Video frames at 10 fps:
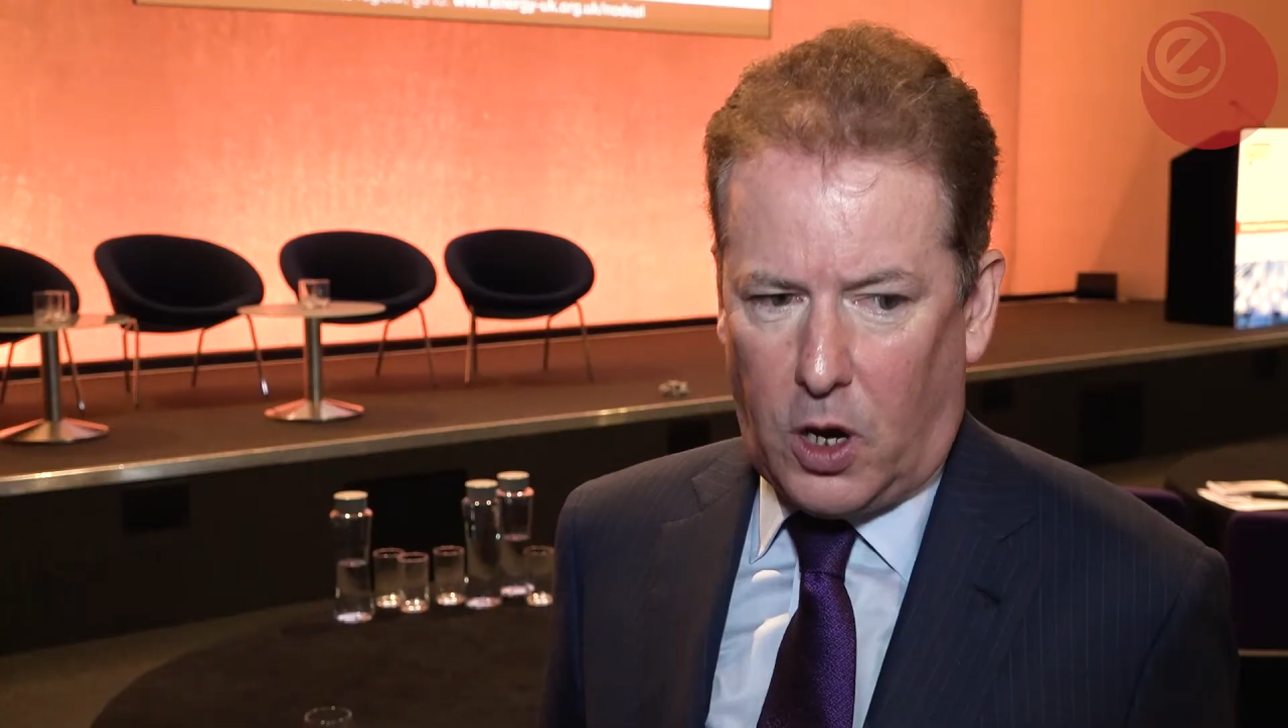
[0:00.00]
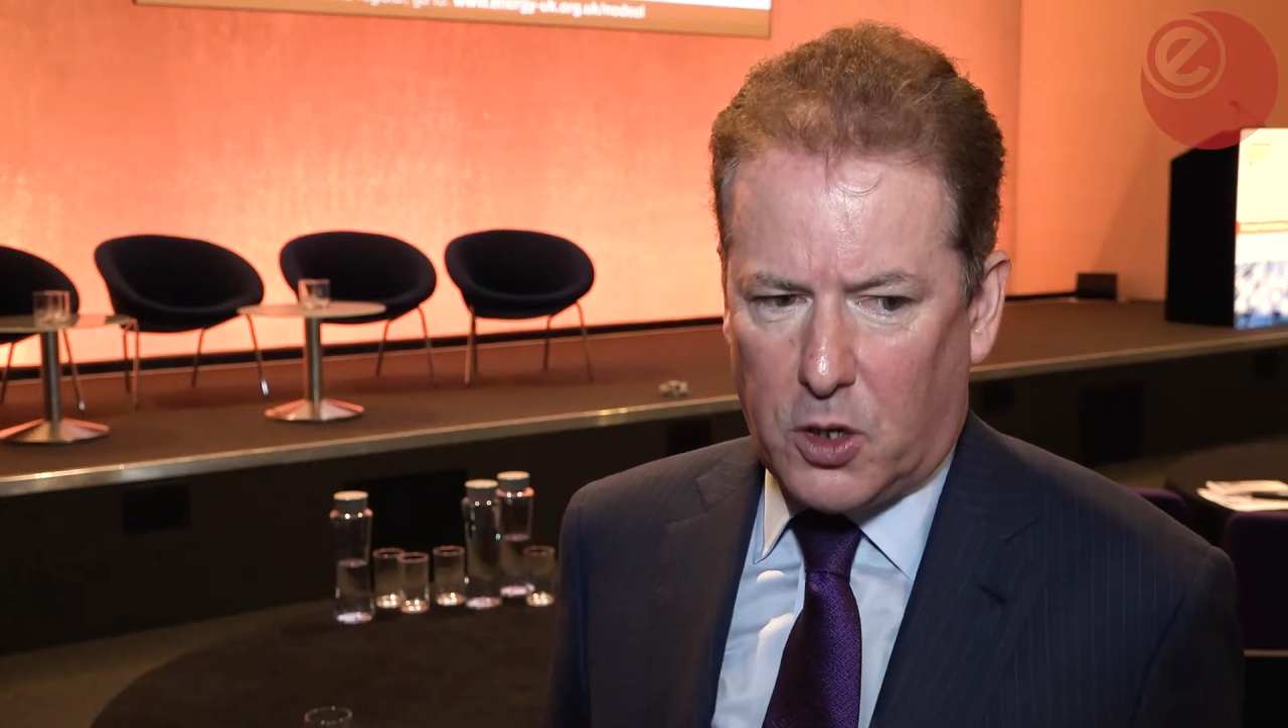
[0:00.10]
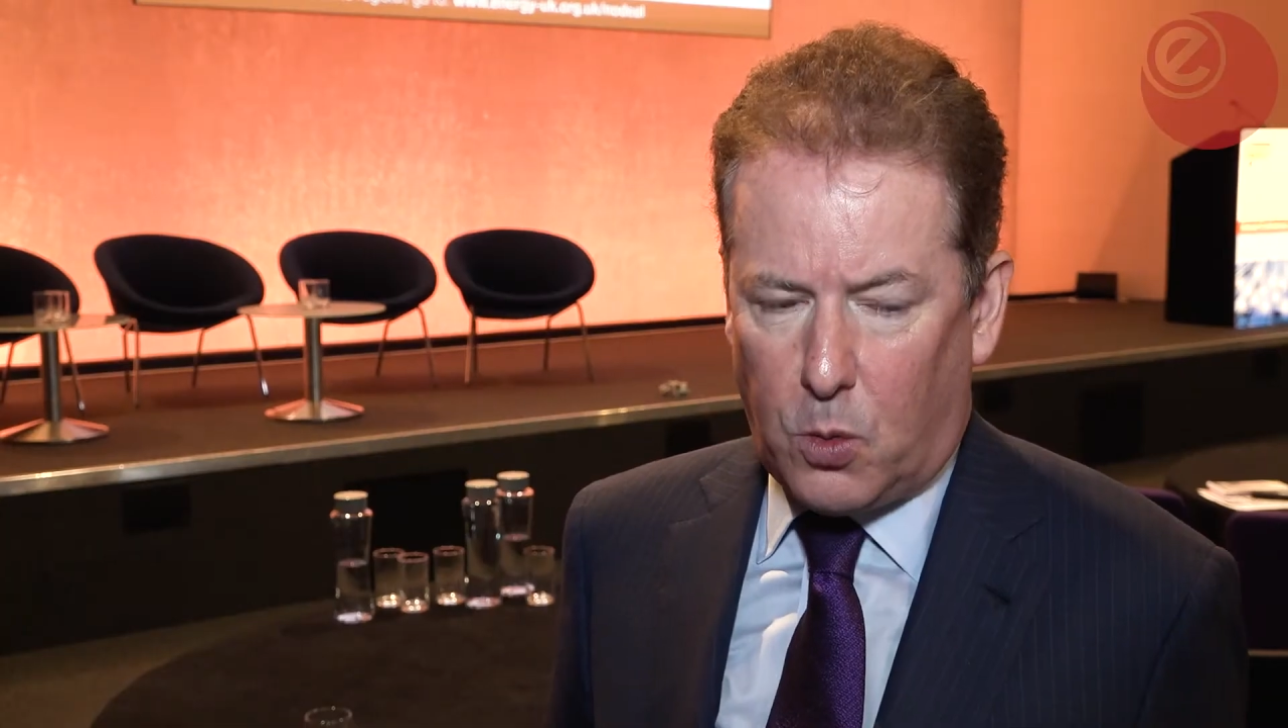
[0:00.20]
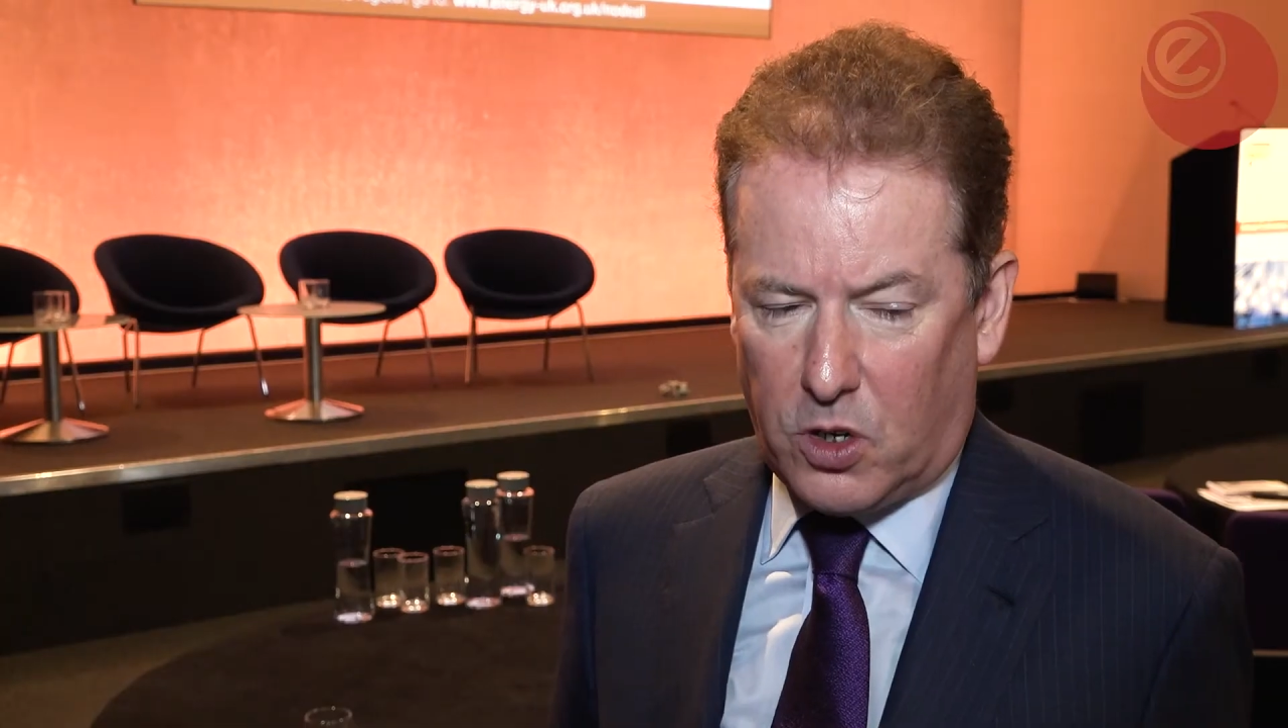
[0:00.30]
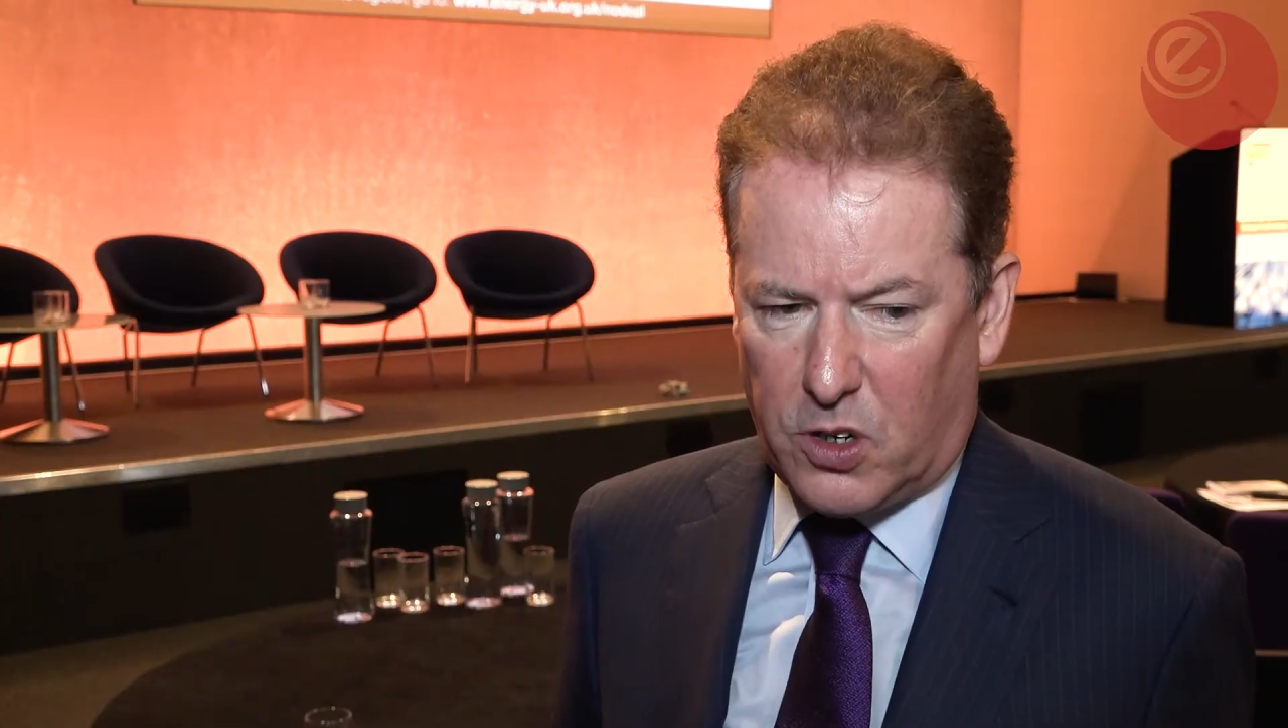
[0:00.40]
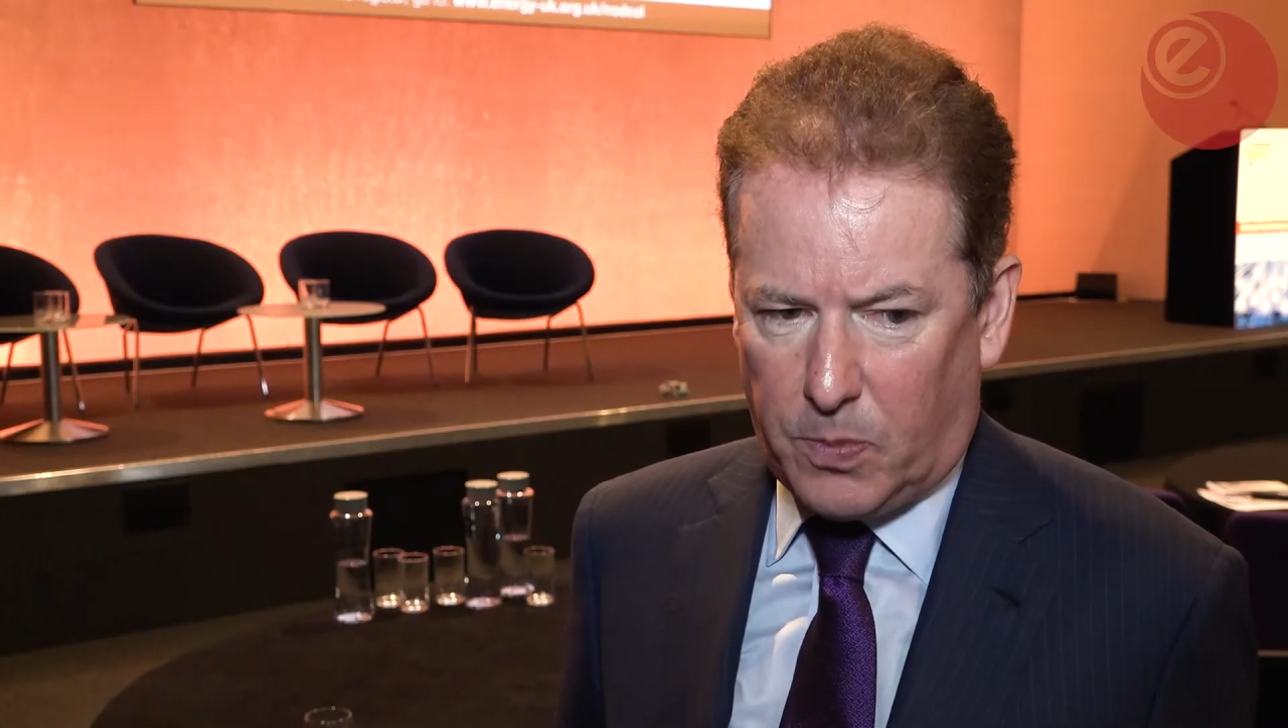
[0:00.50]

I don't want to